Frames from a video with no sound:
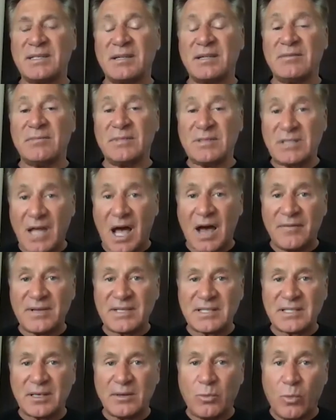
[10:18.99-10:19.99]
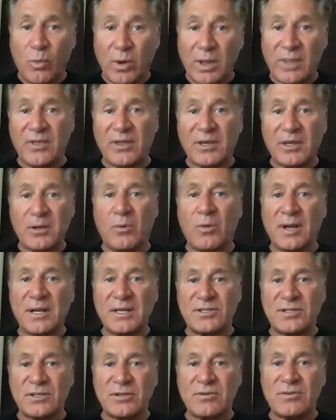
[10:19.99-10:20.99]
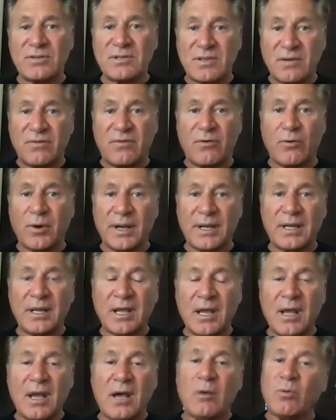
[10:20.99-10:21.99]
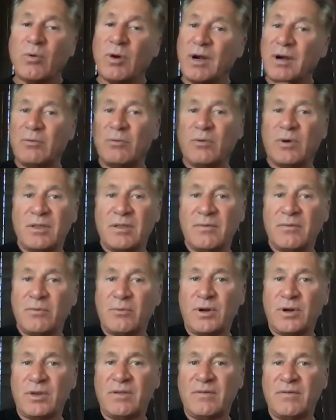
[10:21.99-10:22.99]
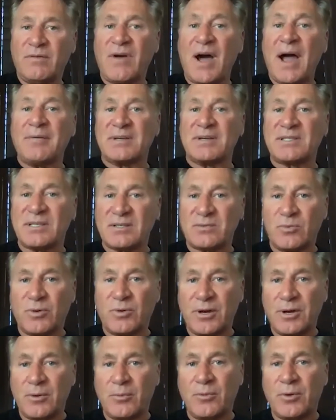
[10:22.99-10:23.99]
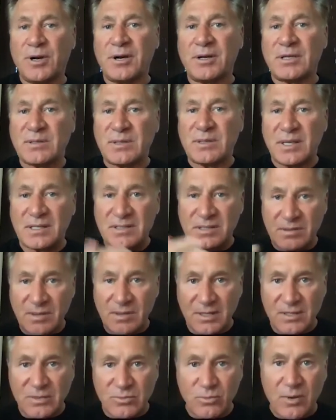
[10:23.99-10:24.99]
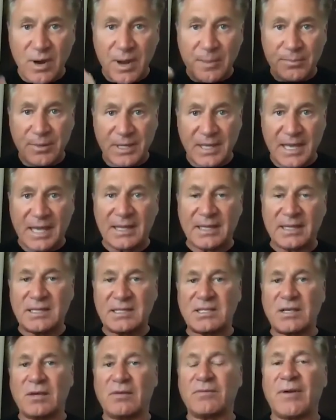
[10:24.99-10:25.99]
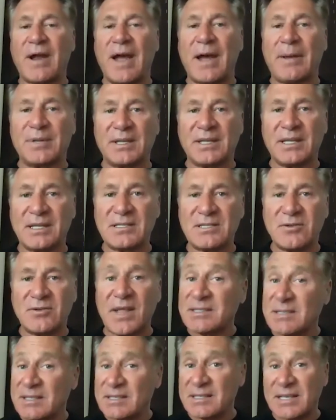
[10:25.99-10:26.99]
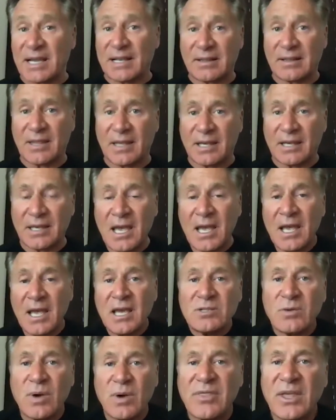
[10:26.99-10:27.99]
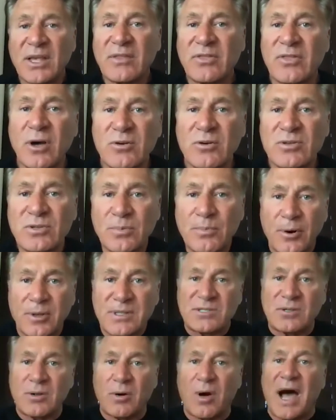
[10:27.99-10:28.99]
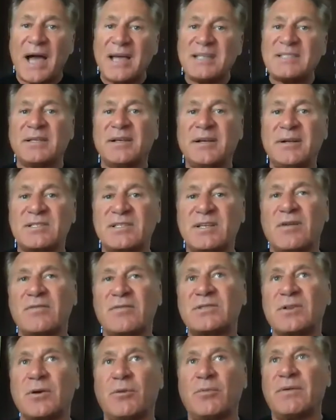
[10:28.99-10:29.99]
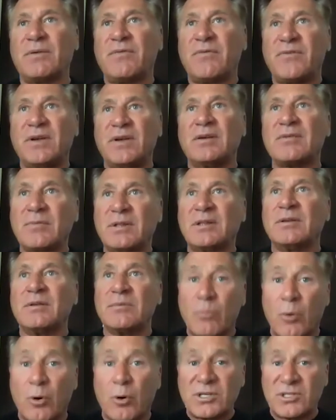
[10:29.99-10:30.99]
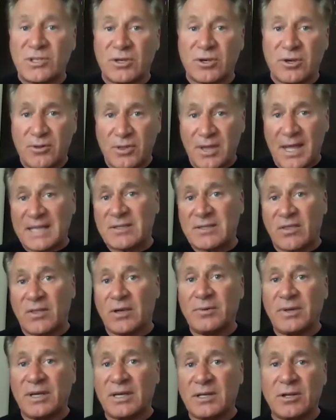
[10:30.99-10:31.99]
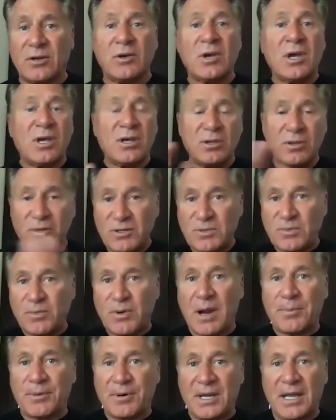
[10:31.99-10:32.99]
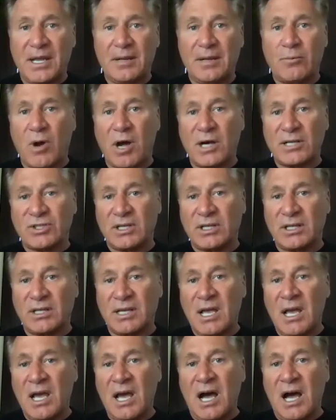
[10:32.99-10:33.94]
And obviously, one thing you want to do is avoid where the virus is, where it's replicating itself rapidly. So that's the second thing. So I think those are both. So isolate ourselves so we feel more secure. That's the thing we can do. Use proper hand washing.